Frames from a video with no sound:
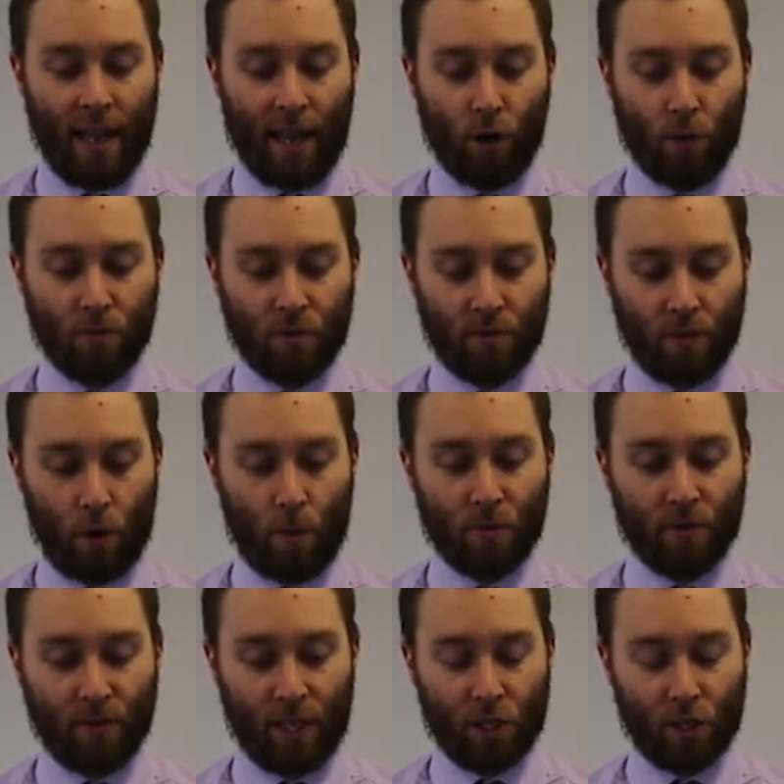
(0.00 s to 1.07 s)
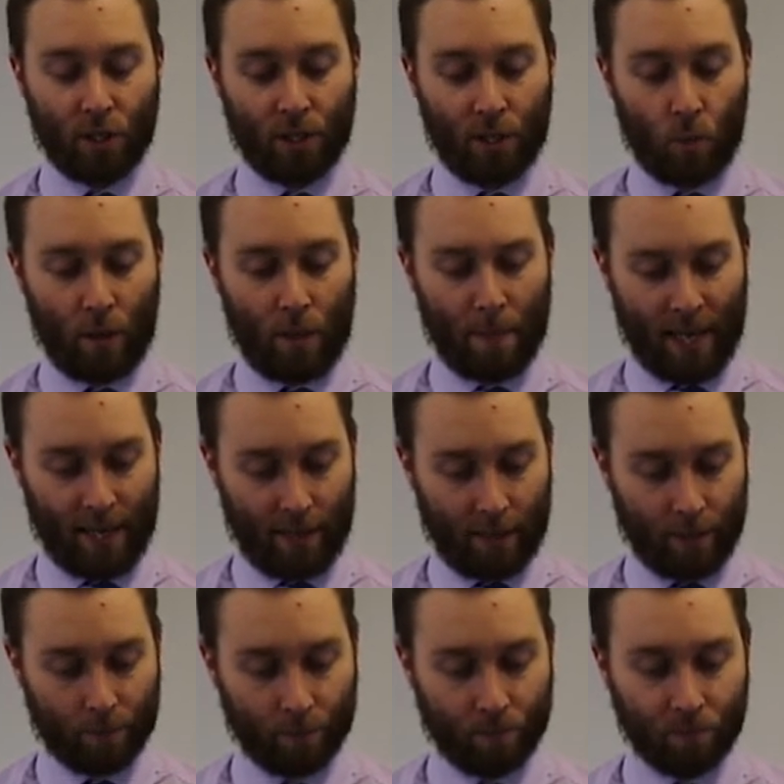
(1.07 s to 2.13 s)
and obs observations that we
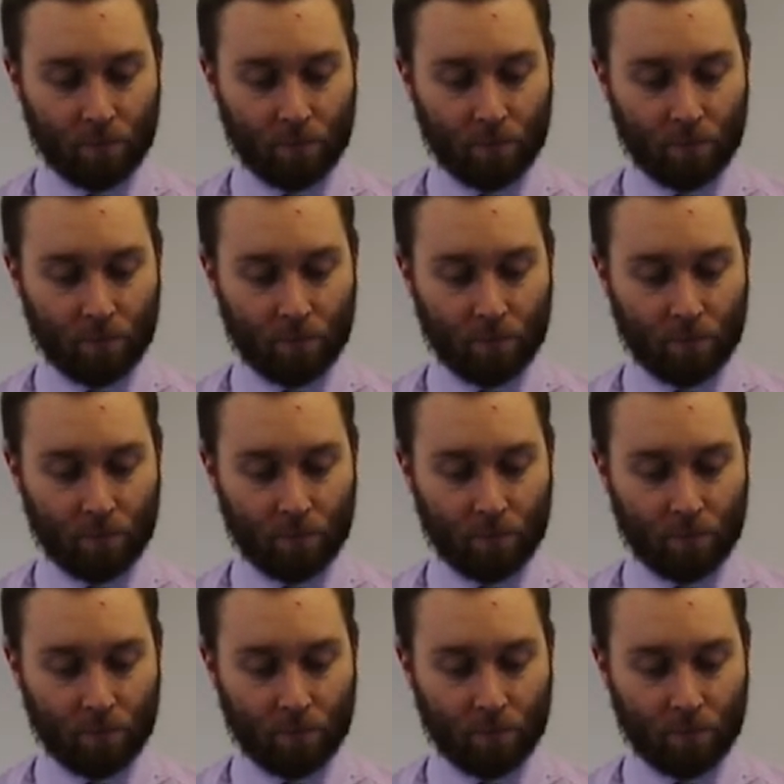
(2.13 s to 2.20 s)
make.